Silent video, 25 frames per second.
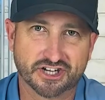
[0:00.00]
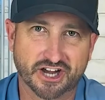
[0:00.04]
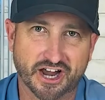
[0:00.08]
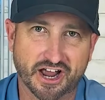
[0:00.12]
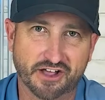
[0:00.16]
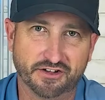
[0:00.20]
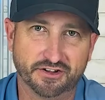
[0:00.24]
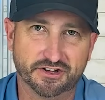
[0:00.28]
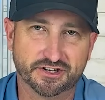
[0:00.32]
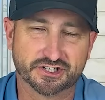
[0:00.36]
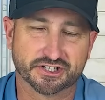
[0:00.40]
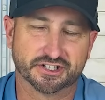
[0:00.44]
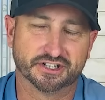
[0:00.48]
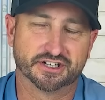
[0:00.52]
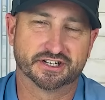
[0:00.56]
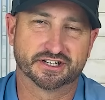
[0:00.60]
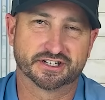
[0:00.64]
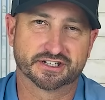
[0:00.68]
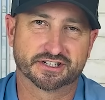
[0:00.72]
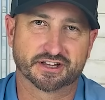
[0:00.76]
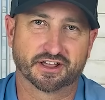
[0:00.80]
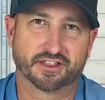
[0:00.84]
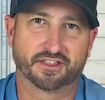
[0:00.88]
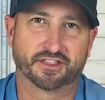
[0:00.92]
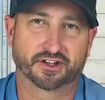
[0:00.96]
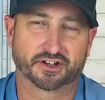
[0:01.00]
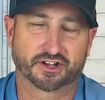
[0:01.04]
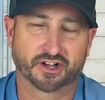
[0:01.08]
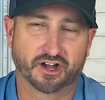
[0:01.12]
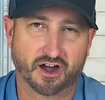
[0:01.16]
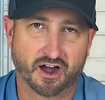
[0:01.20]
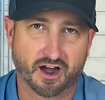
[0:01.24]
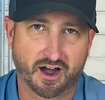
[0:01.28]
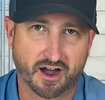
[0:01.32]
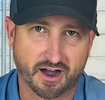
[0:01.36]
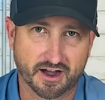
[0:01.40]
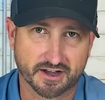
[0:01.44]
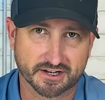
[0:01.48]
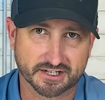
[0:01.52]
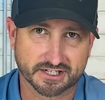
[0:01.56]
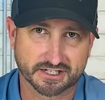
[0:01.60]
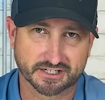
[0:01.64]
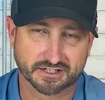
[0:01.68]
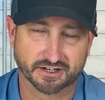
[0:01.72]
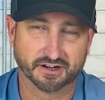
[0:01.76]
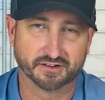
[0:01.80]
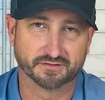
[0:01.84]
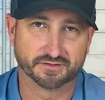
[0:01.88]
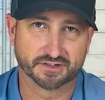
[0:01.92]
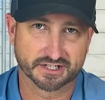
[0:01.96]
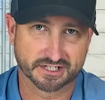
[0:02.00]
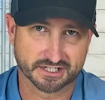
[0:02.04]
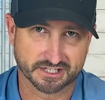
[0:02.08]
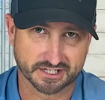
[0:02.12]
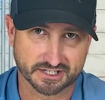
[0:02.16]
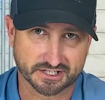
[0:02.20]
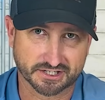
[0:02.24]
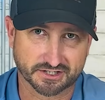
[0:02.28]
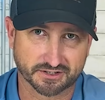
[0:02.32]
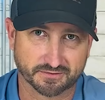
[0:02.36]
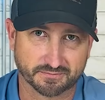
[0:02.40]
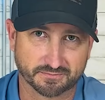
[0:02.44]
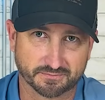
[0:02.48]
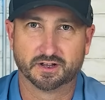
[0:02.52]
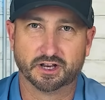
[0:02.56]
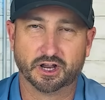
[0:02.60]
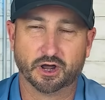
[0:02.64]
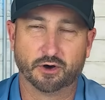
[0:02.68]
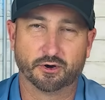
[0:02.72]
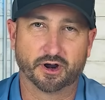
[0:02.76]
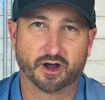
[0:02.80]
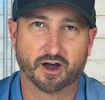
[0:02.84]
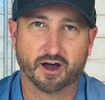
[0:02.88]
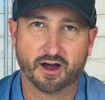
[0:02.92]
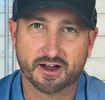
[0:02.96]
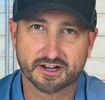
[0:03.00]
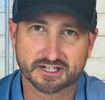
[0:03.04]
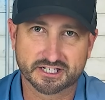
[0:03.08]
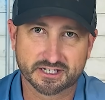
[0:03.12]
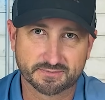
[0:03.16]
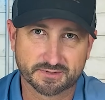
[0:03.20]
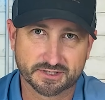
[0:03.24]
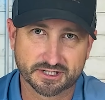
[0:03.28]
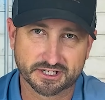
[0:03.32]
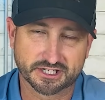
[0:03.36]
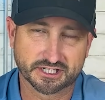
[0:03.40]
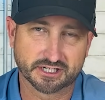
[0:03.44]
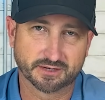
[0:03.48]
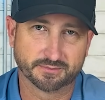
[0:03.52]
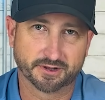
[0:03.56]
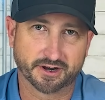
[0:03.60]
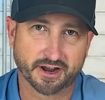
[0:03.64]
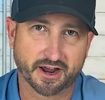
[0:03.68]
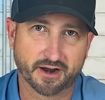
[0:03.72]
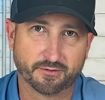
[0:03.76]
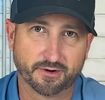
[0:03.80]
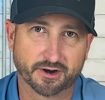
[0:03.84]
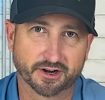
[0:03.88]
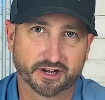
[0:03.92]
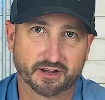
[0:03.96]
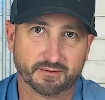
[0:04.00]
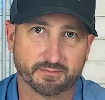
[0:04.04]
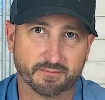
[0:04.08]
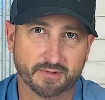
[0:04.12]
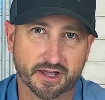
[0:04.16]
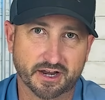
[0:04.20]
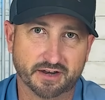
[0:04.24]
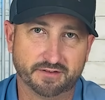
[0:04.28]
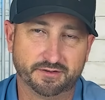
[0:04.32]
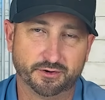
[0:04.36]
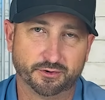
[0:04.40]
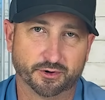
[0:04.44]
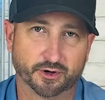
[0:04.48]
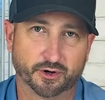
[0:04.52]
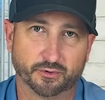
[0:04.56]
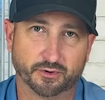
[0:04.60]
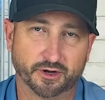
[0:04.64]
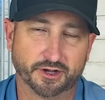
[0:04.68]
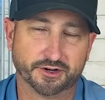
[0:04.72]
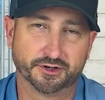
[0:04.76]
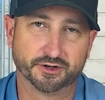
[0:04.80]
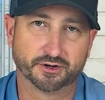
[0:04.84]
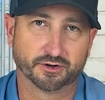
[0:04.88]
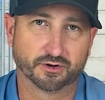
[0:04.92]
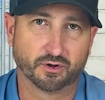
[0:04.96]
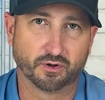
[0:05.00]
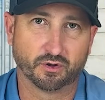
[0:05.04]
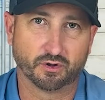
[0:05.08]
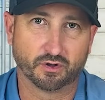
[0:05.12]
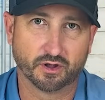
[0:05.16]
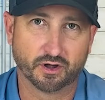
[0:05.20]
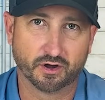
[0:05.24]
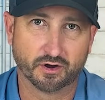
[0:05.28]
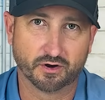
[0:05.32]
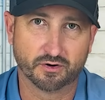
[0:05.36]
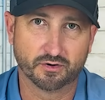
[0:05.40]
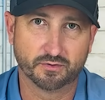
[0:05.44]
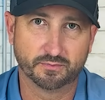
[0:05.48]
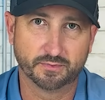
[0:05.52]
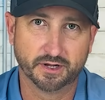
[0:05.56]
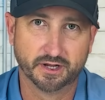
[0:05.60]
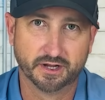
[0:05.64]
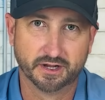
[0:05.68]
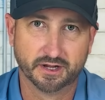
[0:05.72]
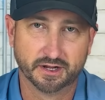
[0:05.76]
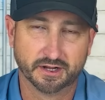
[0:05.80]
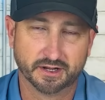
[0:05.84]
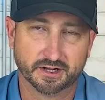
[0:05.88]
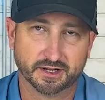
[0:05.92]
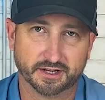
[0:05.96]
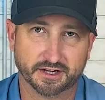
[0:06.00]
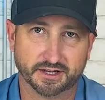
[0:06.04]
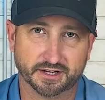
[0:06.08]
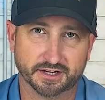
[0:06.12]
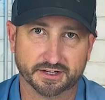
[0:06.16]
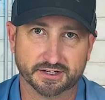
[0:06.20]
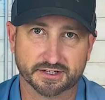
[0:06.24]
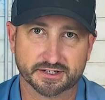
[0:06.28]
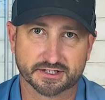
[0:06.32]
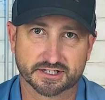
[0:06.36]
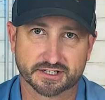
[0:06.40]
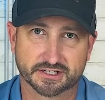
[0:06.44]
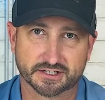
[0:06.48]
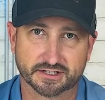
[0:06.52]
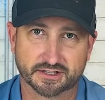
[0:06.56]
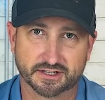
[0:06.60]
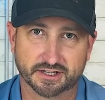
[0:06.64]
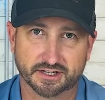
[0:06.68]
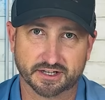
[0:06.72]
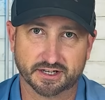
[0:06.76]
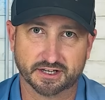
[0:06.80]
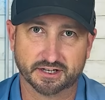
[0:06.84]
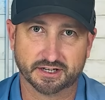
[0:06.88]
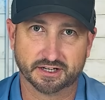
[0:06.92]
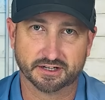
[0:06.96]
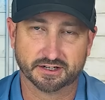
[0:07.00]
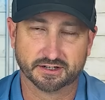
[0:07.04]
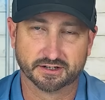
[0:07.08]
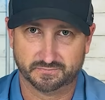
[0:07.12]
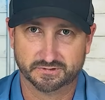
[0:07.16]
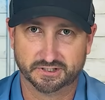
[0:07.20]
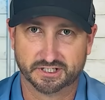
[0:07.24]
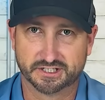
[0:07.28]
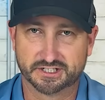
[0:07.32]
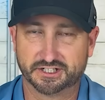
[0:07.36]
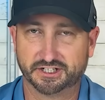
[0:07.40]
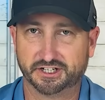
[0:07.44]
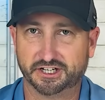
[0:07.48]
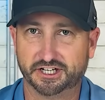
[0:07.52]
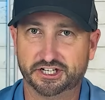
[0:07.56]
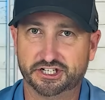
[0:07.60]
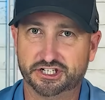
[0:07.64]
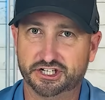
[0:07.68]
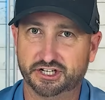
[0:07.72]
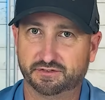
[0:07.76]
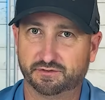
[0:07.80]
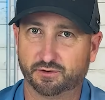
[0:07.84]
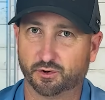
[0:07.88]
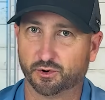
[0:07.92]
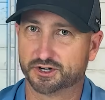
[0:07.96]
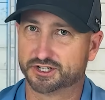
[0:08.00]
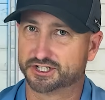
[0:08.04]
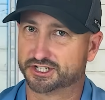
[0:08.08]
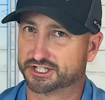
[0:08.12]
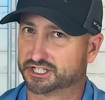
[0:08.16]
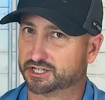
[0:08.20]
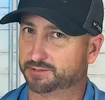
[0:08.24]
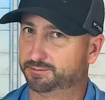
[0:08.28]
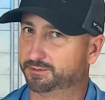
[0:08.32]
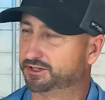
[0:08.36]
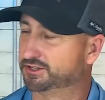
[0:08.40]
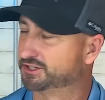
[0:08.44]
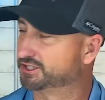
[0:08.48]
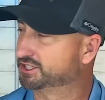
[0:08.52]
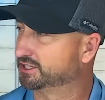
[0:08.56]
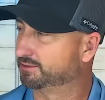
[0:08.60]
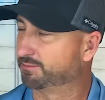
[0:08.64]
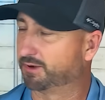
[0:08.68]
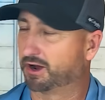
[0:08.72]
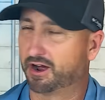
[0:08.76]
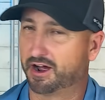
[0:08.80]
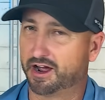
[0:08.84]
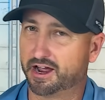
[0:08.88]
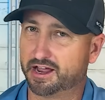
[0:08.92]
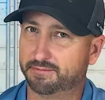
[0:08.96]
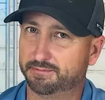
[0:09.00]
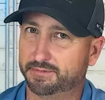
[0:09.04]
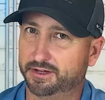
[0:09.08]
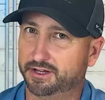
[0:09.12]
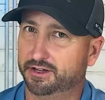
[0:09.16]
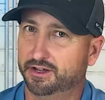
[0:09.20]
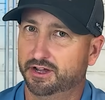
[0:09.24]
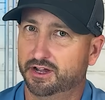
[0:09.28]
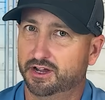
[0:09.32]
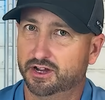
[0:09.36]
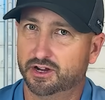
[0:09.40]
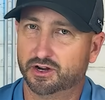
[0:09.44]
challenge is the cost of the system. Now, an awesome system that I recommend if you want to run your whole home is the EG4 system that you see behind me,